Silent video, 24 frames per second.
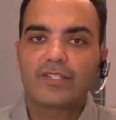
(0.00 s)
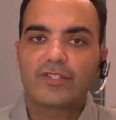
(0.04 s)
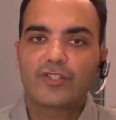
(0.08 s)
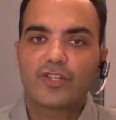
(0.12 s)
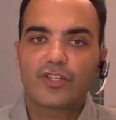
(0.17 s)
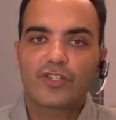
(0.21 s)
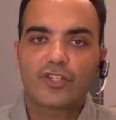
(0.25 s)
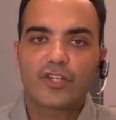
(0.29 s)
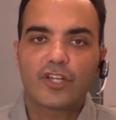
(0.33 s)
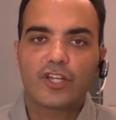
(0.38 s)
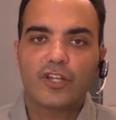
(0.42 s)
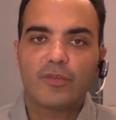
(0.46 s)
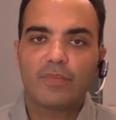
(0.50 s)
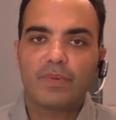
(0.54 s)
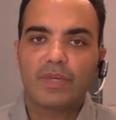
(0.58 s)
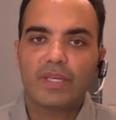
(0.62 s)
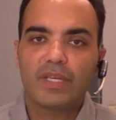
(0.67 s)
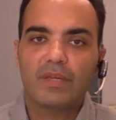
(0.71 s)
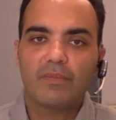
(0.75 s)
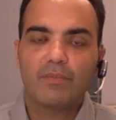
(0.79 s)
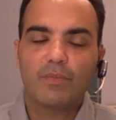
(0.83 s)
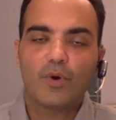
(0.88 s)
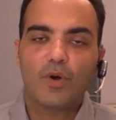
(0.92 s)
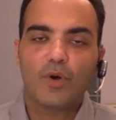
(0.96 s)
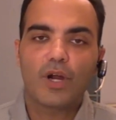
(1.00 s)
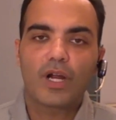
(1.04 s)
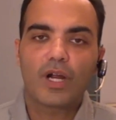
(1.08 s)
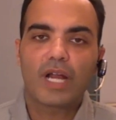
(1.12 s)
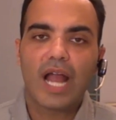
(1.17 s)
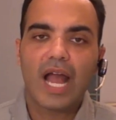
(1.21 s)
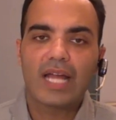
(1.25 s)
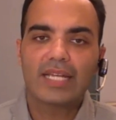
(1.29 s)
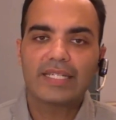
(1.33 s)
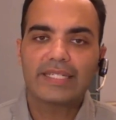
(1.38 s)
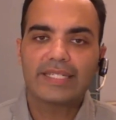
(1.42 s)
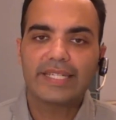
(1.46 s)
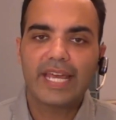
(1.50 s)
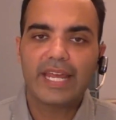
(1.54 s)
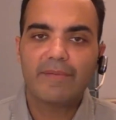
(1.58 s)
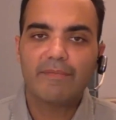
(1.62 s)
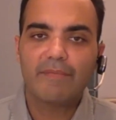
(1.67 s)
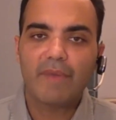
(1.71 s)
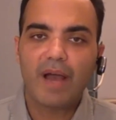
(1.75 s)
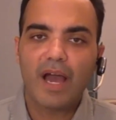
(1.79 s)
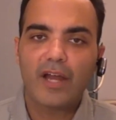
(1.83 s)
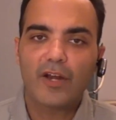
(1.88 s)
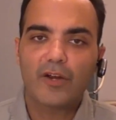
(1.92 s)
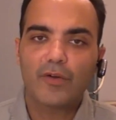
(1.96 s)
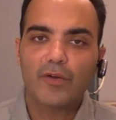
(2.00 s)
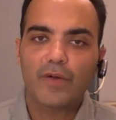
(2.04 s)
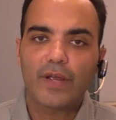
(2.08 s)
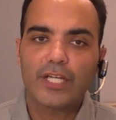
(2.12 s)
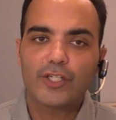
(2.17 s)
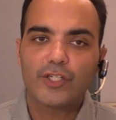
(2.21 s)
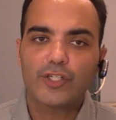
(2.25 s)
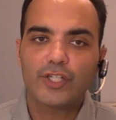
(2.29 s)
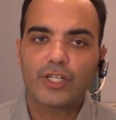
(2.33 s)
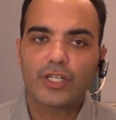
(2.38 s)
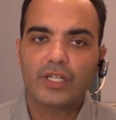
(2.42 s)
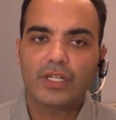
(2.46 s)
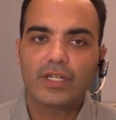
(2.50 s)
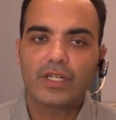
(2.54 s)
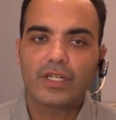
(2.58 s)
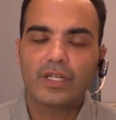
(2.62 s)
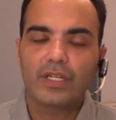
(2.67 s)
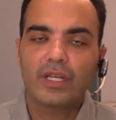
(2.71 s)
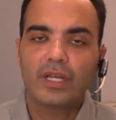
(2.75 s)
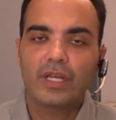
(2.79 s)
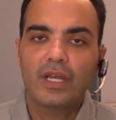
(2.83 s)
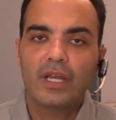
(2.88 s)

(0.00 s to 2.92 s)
just going to be more content moderation,